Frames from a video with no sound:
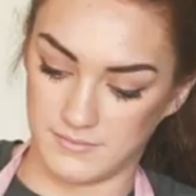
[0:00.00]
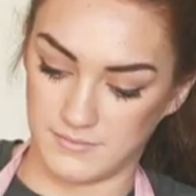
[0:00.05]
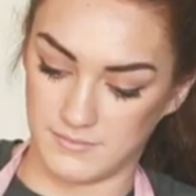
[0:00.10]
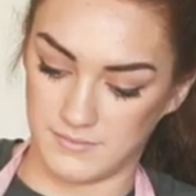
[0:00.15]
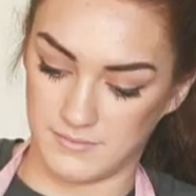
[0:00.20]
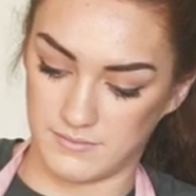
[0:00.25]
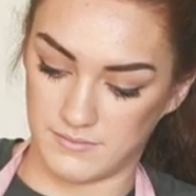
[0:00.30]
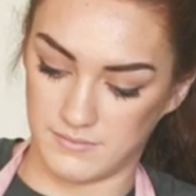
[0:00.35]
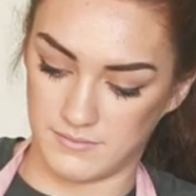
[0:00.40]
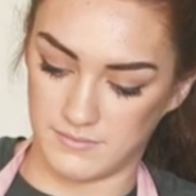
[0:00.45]

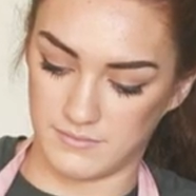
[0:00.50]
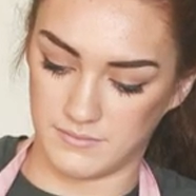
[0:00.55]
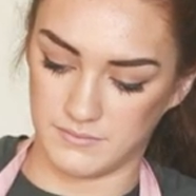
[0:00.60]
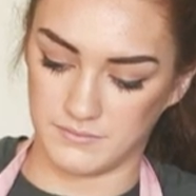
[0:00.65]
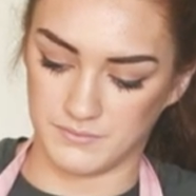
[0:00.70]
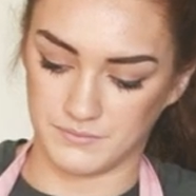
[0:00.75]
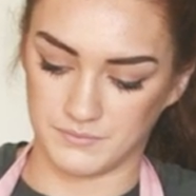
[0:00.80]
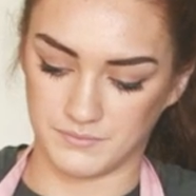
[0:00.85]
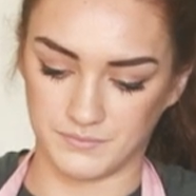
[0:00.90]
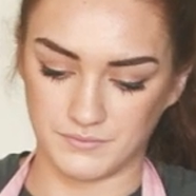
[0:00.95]

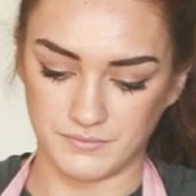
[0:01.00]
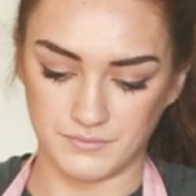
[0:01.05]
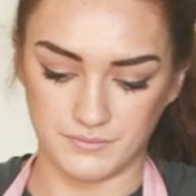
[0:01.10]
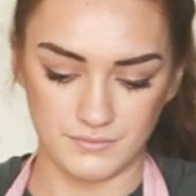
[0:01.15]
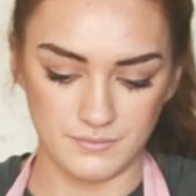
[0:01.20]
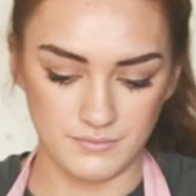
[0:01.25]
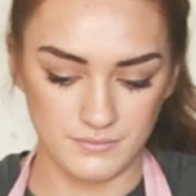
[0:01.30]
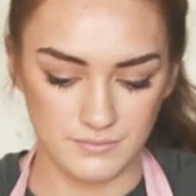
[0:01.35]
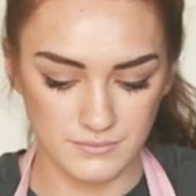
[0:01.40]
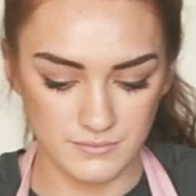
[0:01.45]

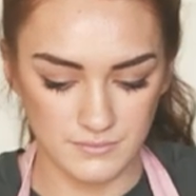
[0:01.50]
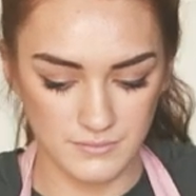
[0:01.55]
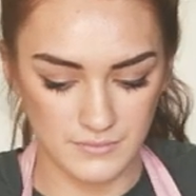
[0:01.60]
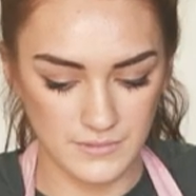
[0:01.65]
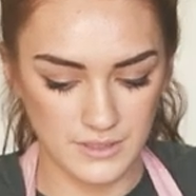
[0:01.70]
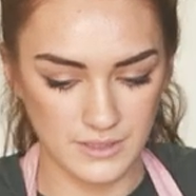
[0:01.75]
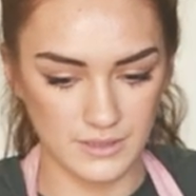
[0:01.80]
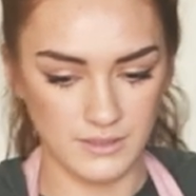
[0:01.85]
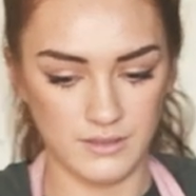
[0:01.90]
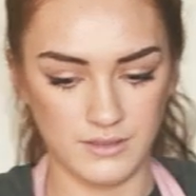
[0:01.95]
(silence)